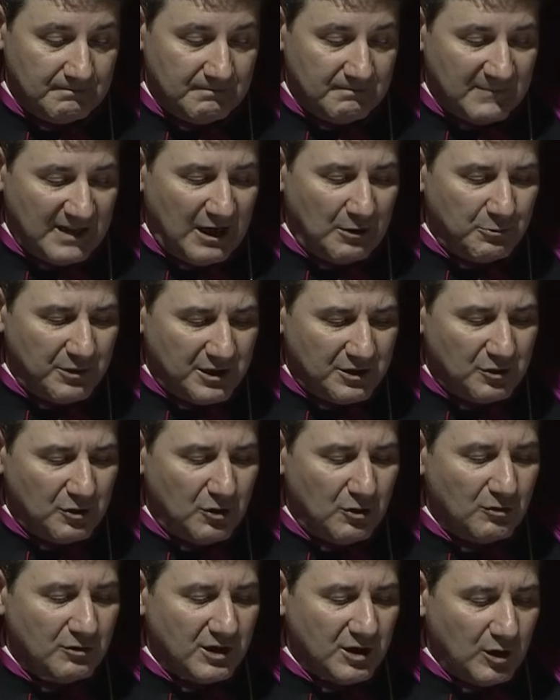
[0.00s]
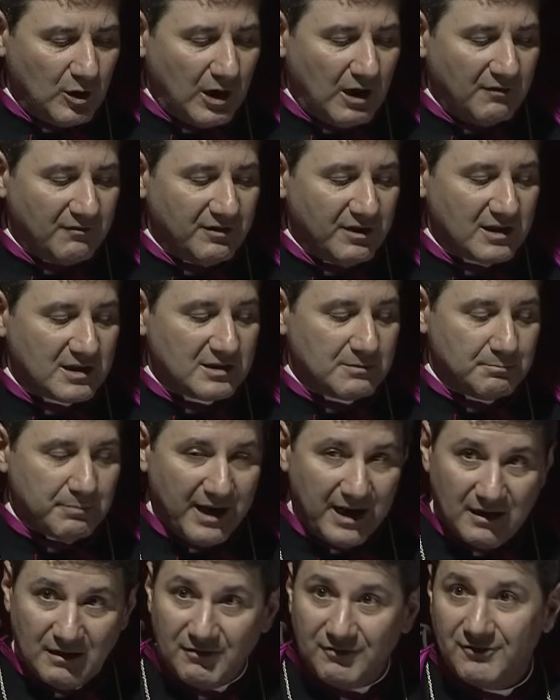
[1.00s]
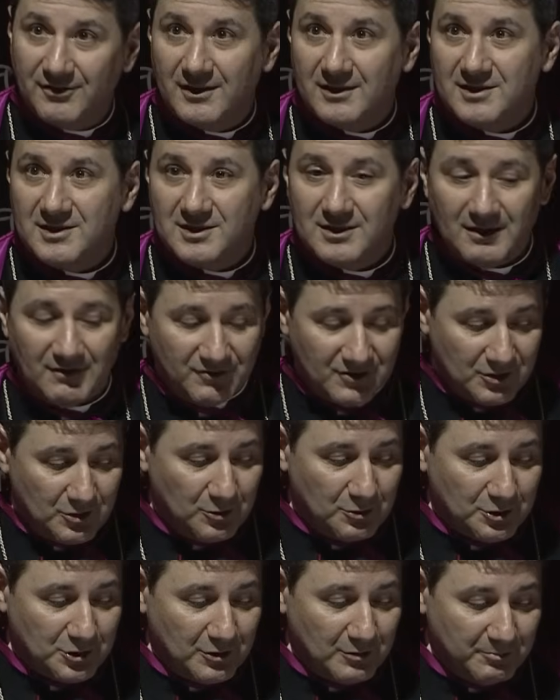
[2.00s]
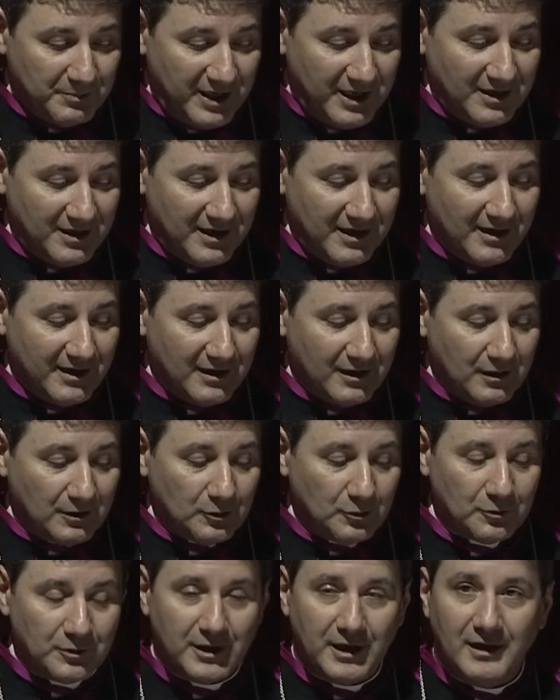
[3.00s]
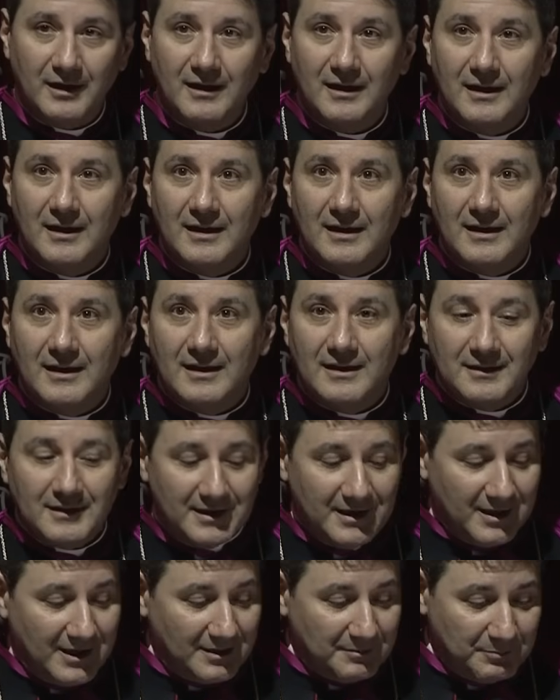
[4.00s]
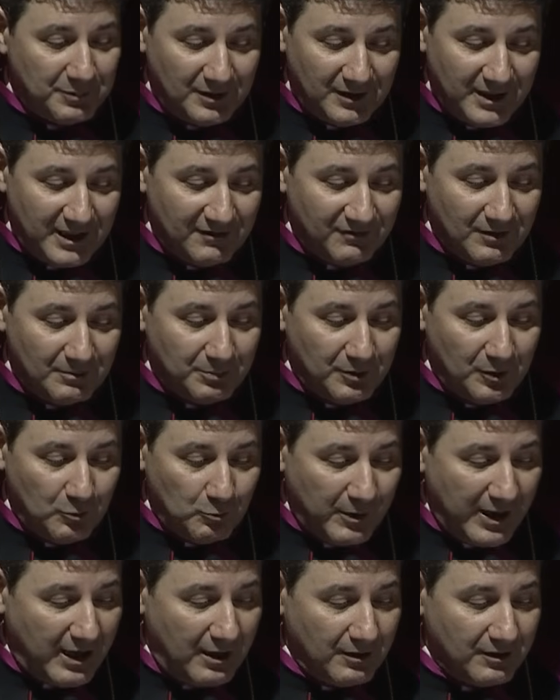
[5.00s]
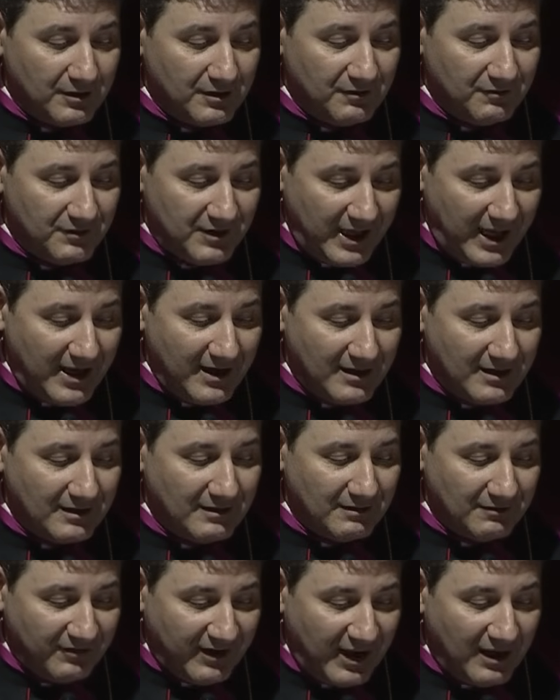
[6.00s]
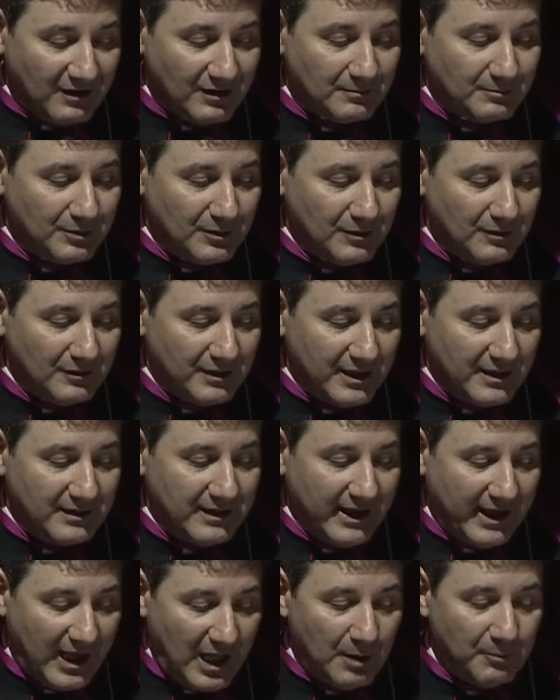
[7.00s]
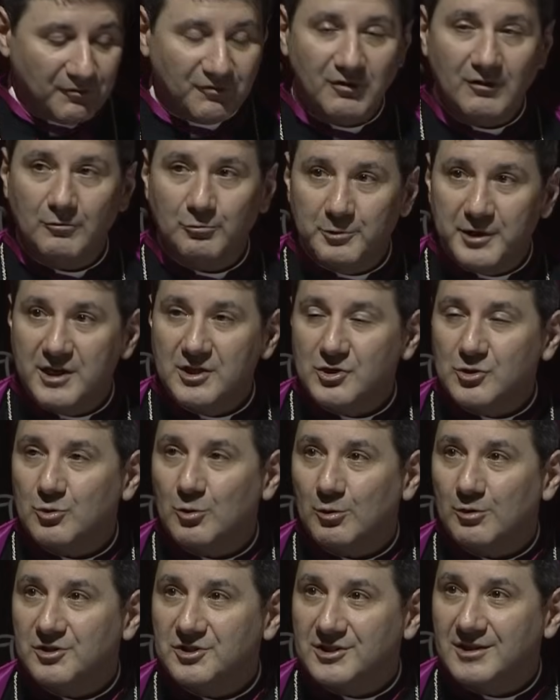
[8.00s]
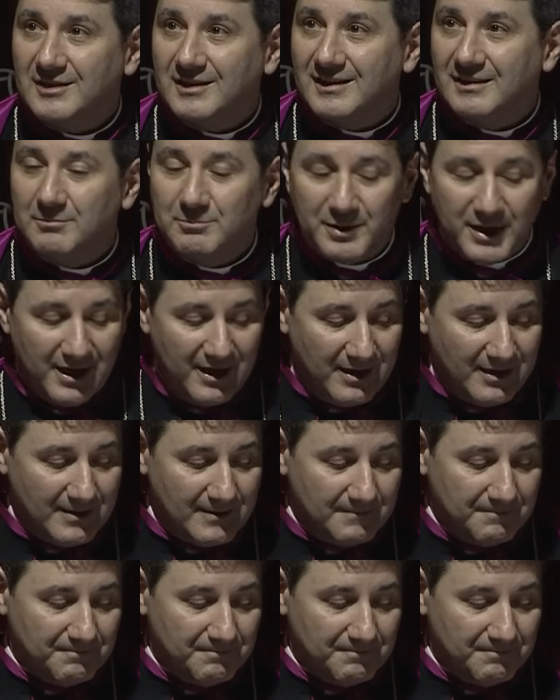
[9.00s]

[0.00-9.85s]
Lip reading: Now, we know the obvious benefits of social media, including the unbelievable wealth of data available and the helpful resource it can be.